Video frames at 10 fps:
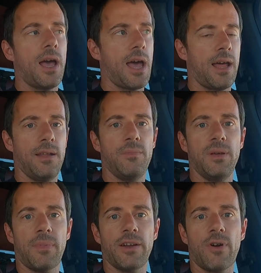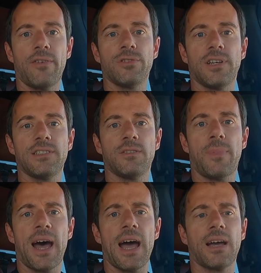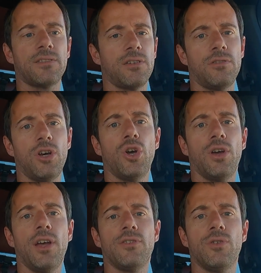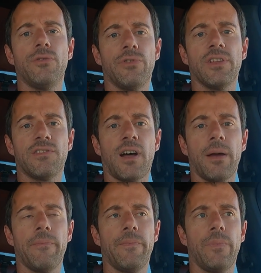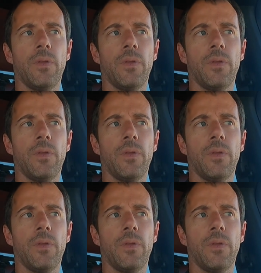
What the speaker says: handed me my driver's license back, said, it's good for this time.